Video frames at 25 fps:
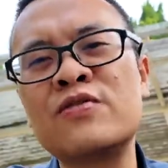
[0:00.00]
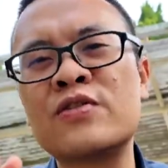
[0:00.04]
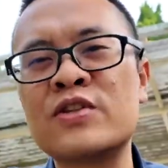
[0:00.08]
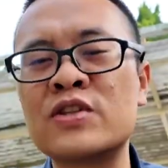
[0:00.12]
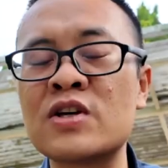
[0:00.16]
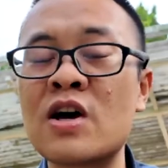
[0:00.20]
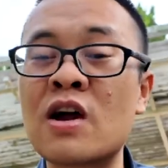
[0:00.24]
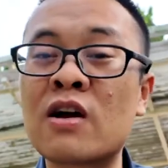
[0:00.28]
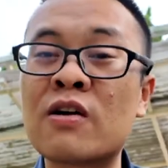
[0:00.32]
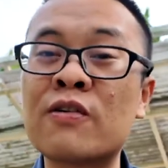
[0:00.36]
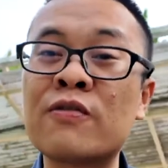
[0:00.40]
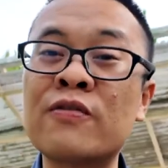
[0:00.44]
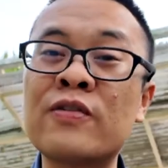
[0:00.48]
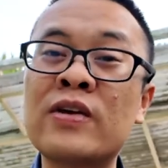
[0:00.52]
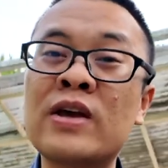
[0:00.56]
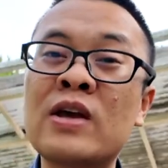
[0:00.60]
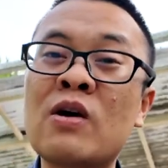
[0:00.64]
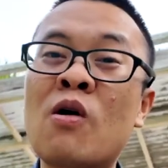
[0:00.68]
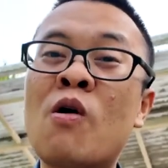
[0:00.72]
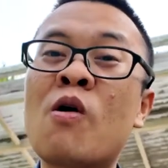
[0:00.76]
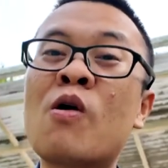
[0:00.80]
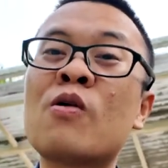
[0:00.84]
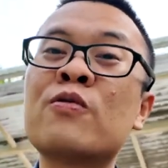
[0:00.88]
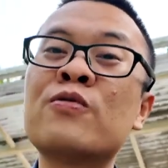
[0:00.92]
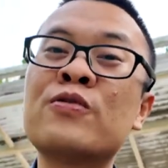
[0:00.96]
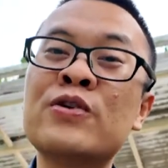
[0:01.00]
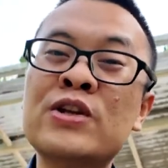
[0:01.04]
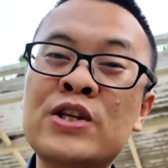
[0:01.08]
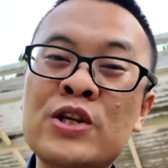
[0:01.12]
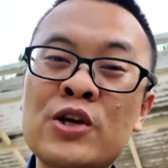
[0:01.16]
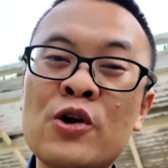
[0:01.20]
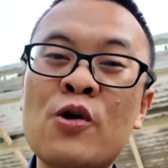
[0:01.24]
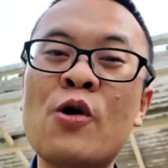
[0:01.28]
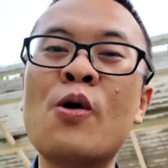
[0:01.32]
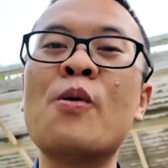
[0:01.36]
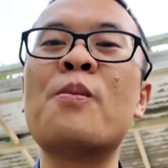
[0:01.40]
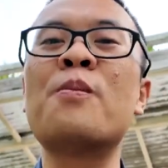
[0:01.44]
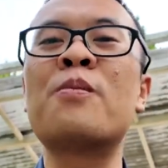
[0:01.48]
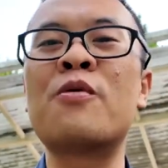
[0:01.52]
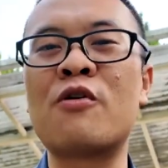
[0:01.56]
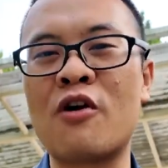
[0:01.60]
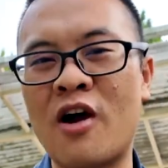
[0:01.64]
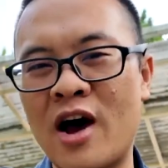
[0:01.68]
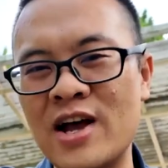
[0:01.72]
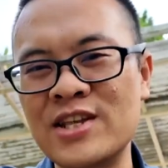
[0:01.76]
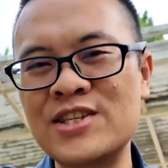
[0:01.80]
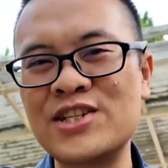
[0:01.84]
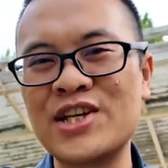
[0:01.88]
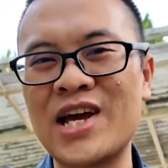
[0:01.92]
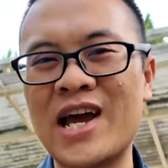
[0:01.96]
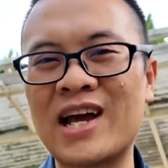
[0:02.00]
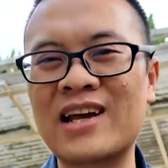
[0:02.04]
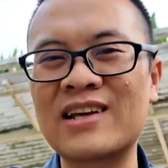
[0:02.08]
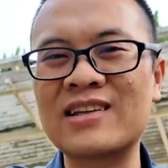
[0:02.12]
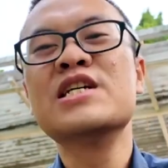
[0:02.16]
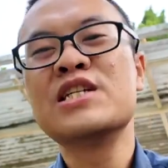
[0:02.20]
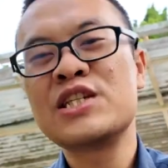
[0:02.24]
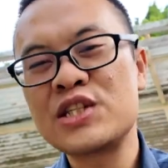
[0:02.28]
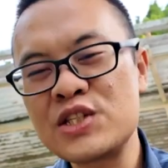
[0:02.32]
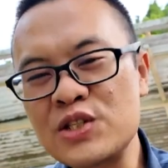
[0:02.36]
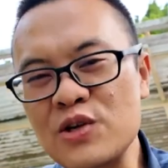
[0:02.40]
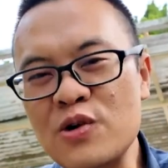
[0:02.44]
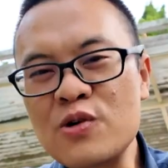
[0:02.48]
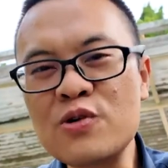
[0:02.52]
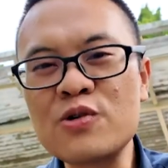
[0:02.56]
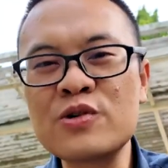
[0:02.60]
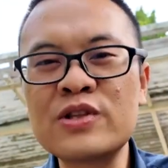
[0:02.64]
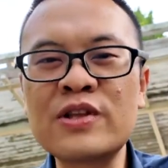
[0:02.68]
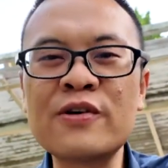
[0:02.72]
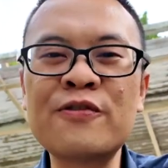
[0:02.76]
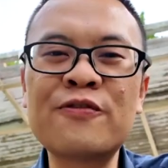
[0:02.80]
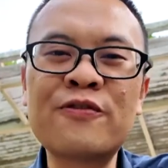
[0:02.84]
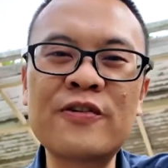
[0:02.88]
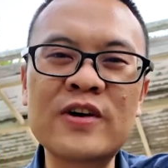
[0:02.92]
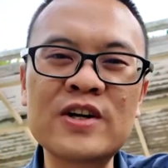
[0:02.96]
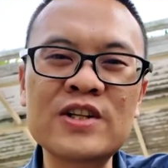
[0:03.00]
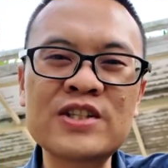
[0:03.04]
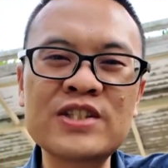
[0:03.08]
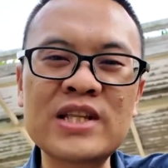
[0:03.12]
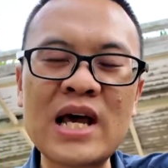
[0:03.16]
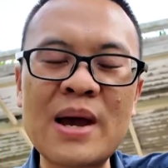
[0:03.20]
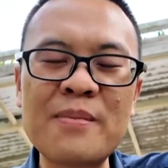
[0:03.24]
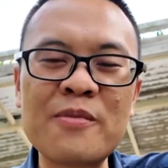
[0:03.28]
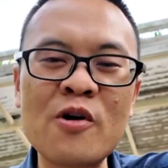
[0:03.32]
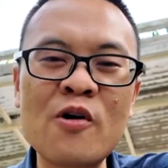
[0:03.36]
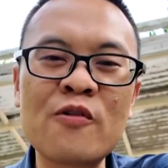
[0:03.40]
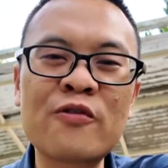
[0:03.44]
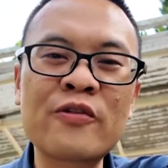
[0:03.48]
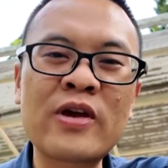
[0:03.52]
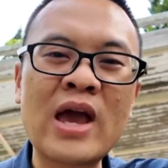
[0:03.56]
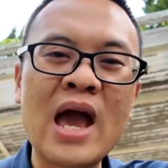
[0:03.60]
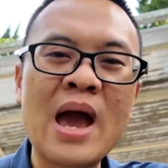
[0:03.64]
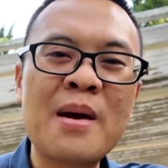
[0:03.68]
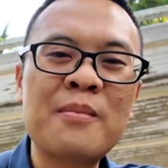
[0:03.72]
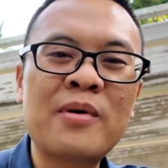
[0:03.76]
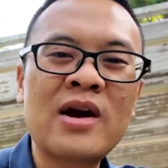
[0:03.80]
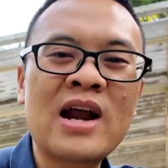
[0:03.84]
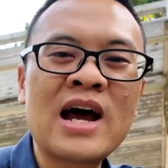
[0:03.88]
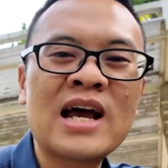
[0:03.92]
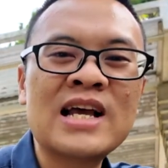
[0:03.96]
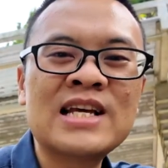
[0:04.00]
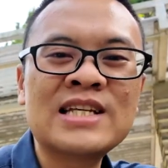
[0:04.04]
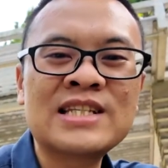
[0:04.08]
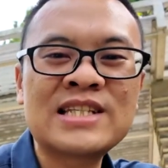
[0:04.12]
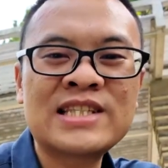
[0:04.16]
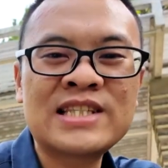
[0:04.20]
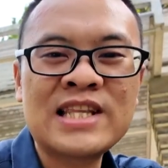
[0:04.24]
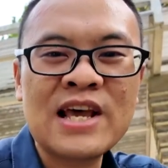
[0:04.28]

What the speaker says: photography or video project. So the first type of camera is